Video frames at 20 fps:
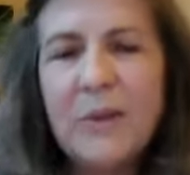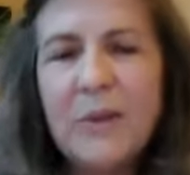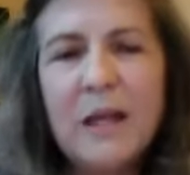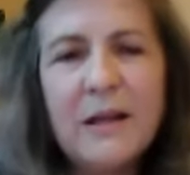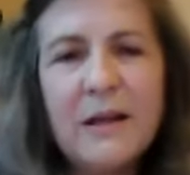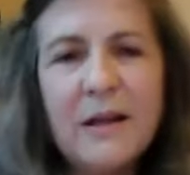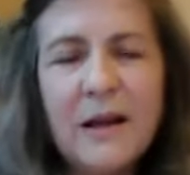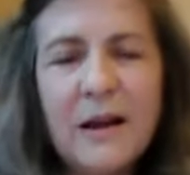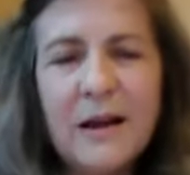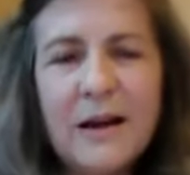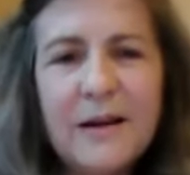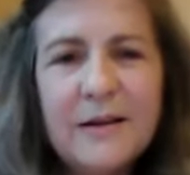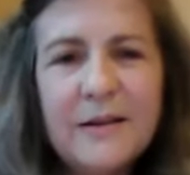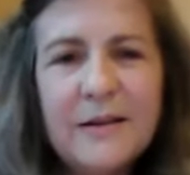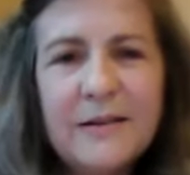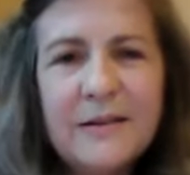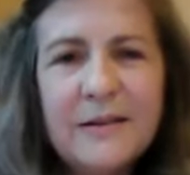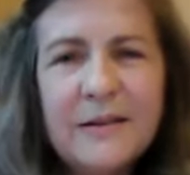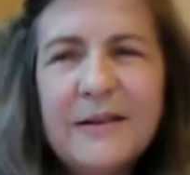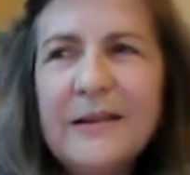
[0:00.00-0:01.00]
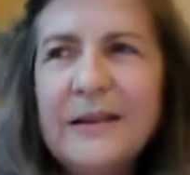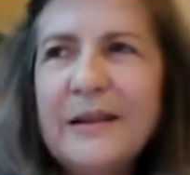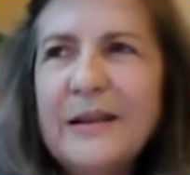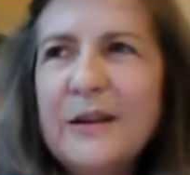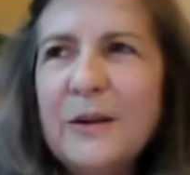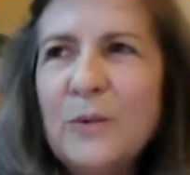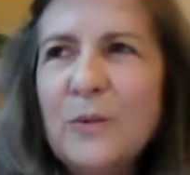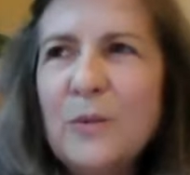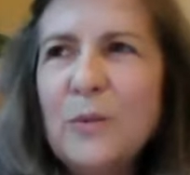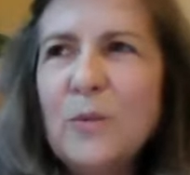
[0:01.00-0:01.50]
mean
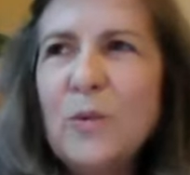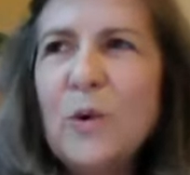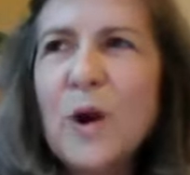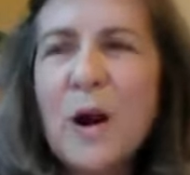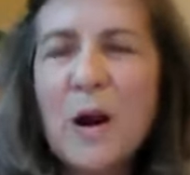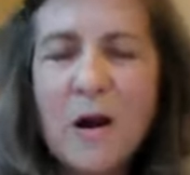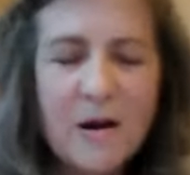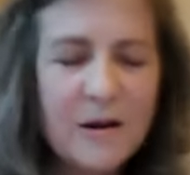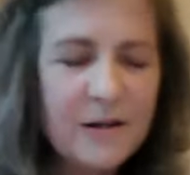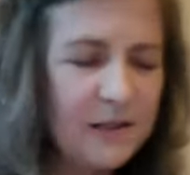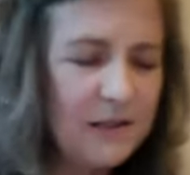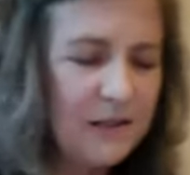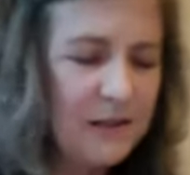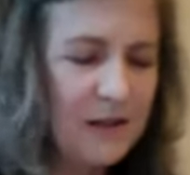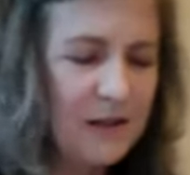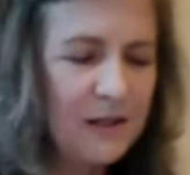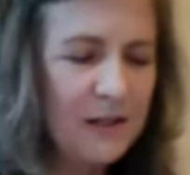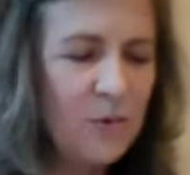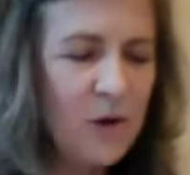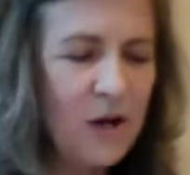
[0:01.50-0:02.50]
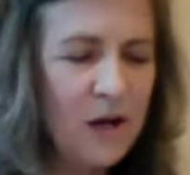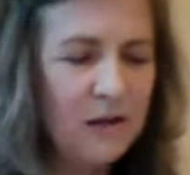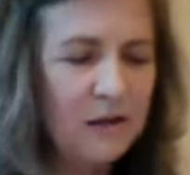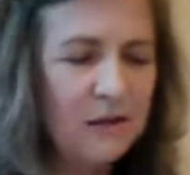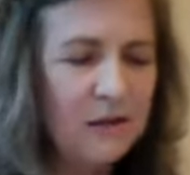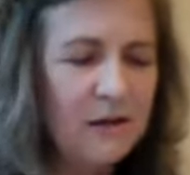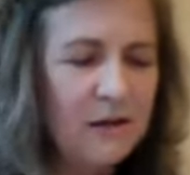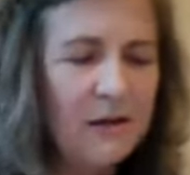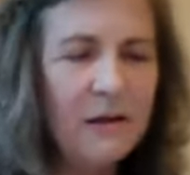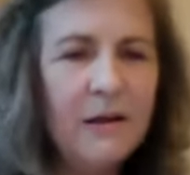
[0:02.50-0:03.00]
words as
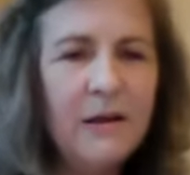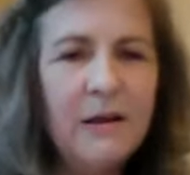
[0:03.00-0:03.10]
well.